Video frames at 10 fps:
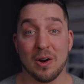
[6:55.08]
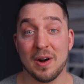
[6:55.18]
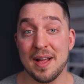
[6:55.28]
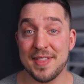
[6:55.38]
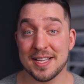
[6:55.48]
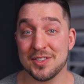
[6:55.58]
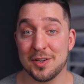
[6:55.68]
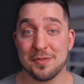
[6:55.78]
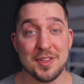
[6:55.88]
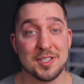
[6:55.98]
right, that's all
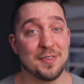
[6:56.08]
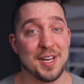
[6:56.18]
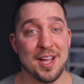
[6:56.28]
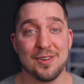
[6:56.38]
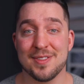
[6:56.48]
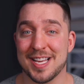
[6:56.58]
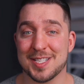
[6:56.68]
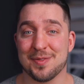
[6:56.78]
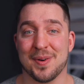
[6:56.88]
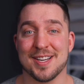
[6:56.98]
for this video. Thanks
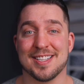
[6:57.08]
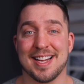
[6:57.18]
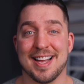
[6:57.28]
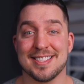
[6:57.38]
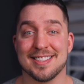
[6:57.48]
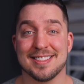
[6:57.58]
for watching, guys.